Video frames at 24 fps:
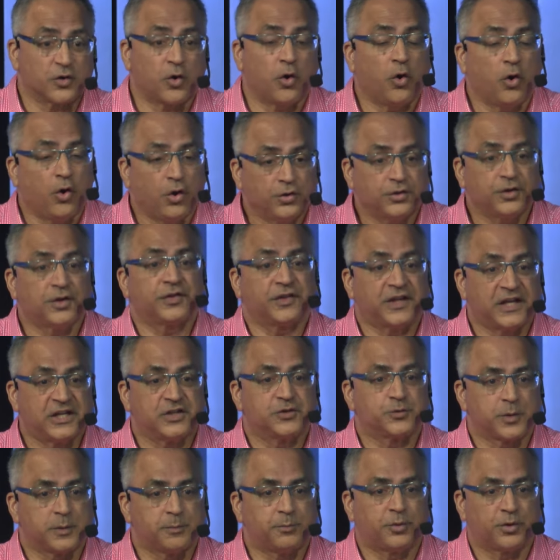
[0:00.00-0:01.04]
All the
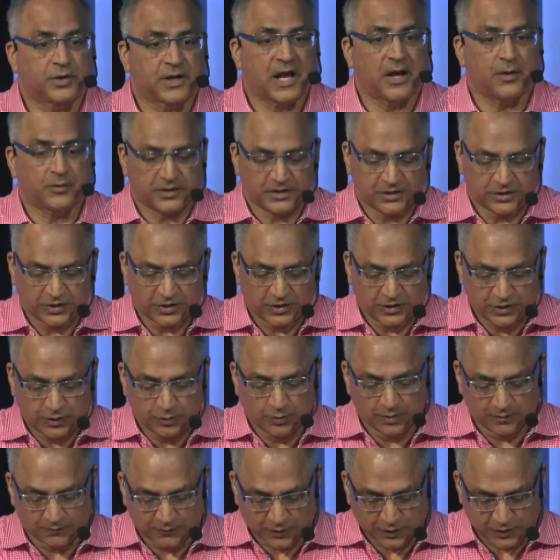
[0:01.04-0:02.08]
things we put out into the
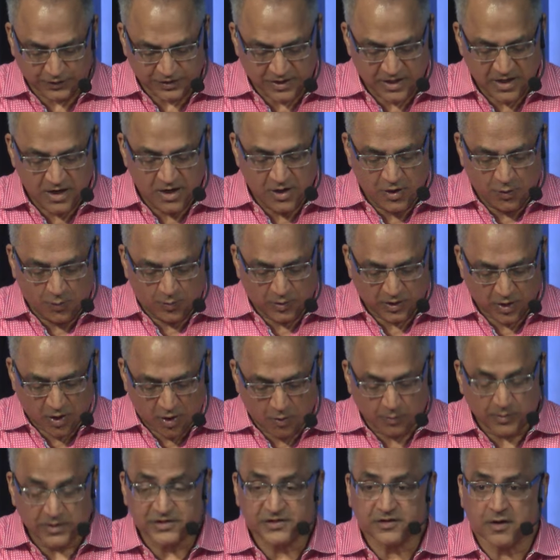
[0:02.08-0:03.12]
universe will
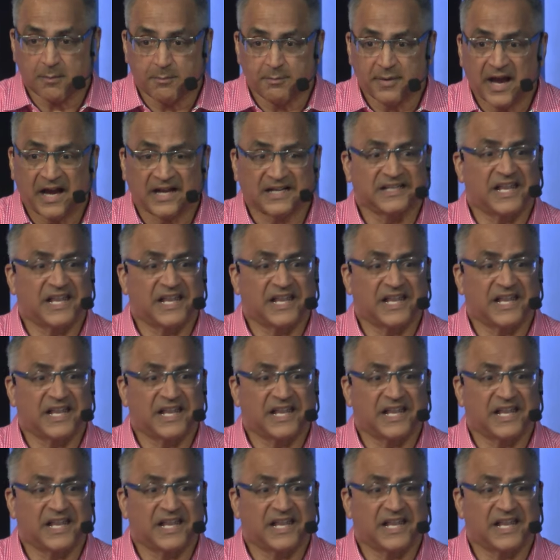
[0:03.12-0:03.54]
always come back.